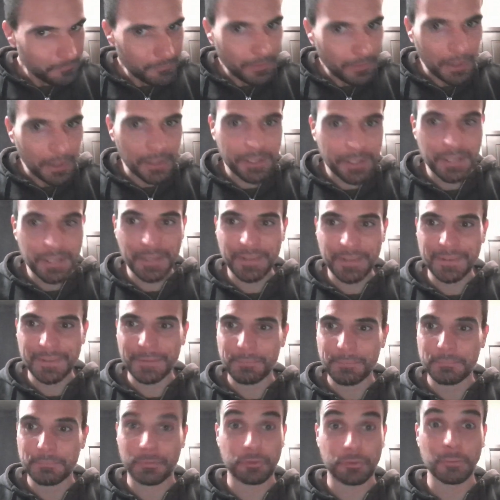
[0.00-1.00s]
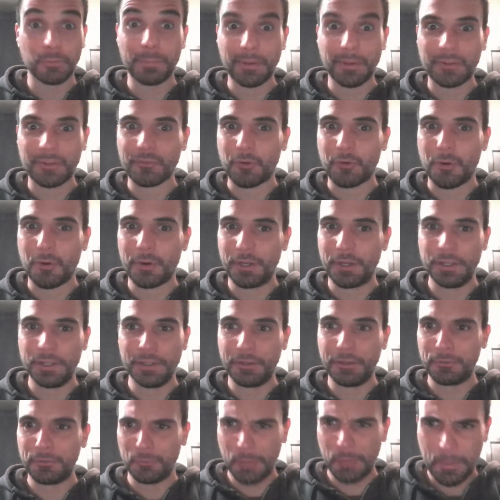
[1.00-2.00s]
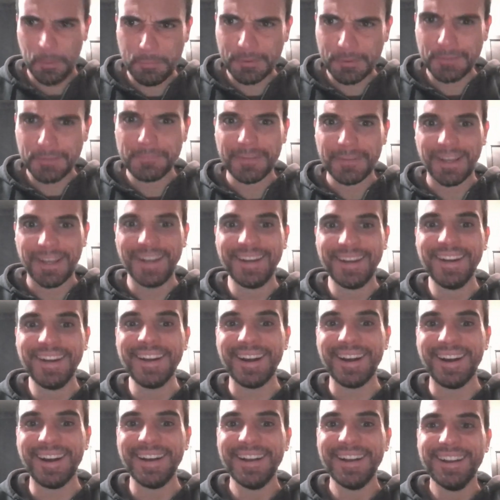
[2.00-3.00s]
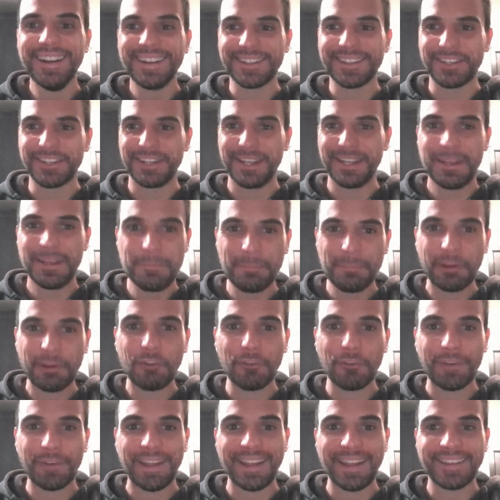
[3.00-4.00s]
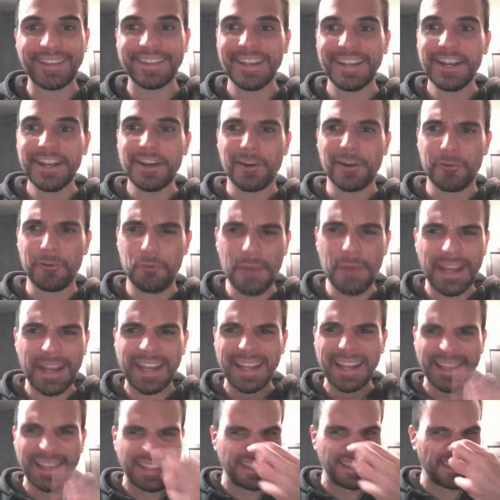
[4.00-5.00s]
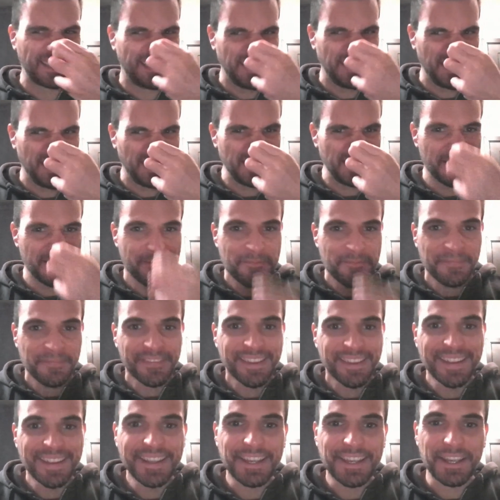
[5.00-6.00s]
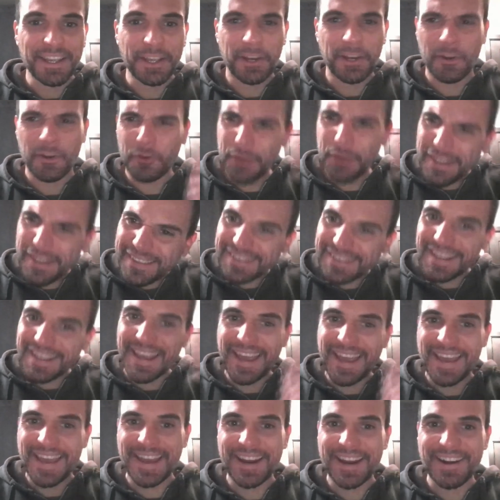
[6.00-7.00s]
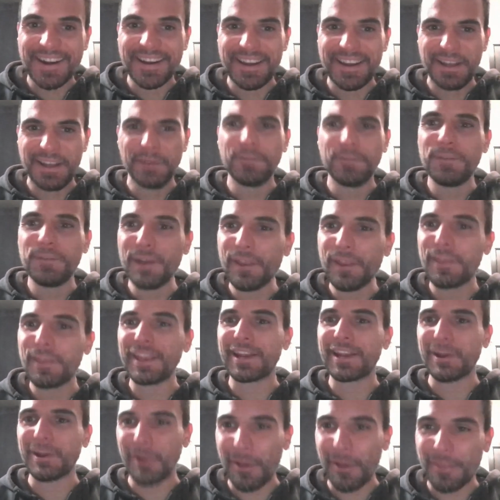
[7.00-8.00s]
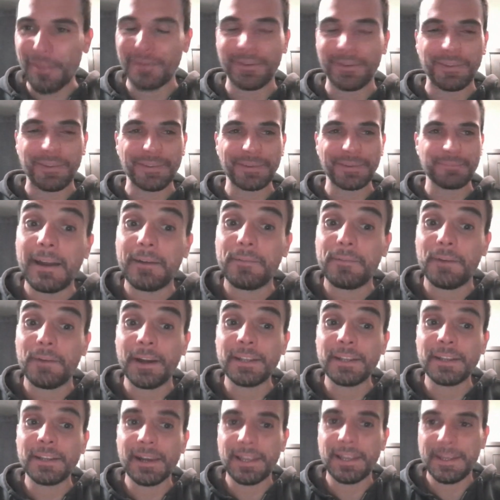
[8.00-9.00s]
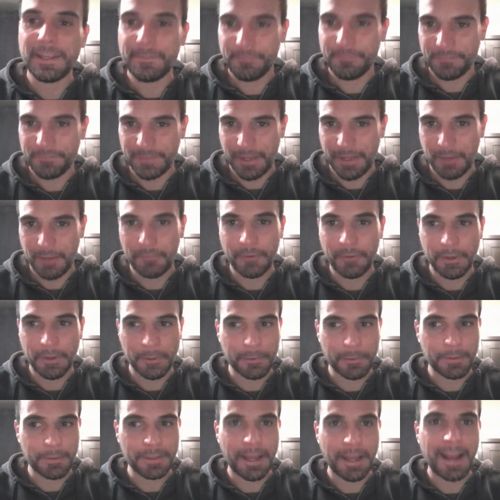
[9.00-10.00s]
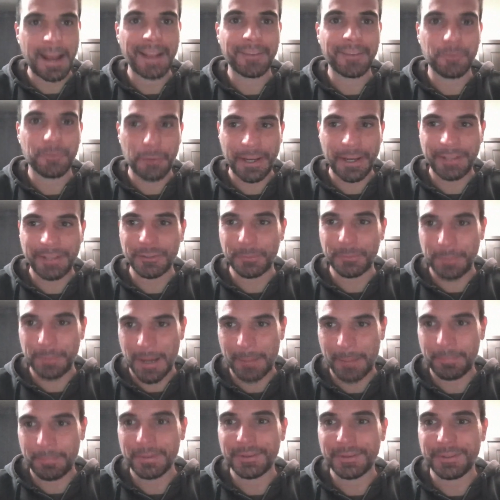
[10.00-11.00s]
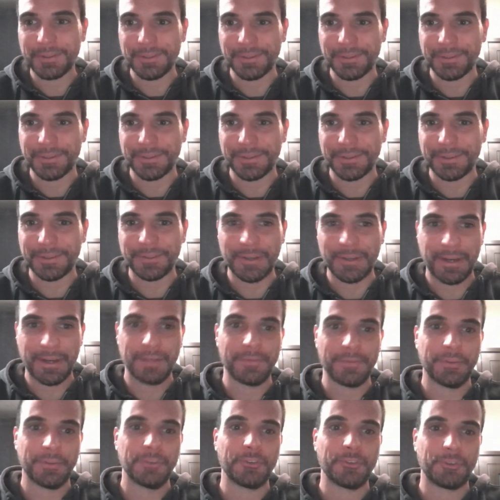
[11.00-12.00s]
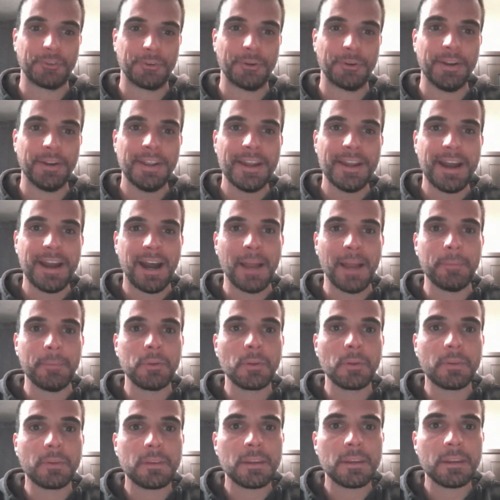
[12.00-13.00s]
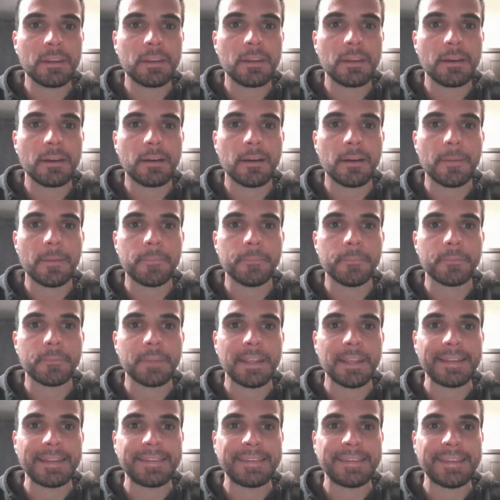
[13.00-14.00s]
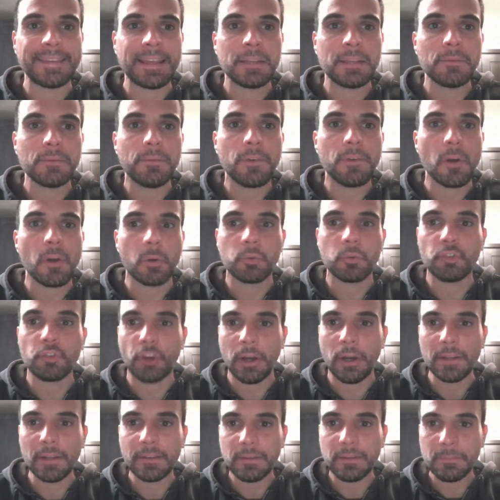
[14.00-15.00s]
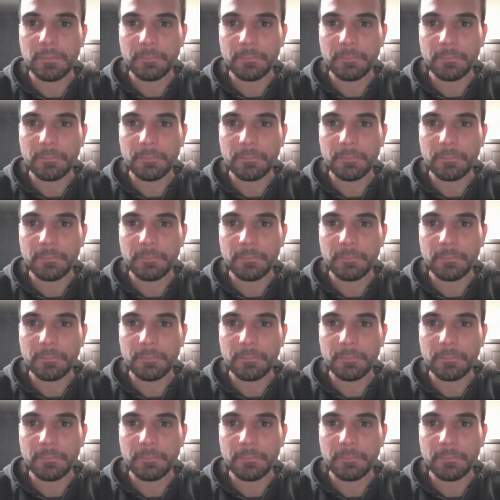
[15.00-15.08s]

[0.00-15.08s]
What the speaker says: He's super strong and he's ripped. He's got impish face, reeking skin, a greased hair, and filthy clothes. Finally, I found a nice way to map the adventure. I'm using Zen Flowchart.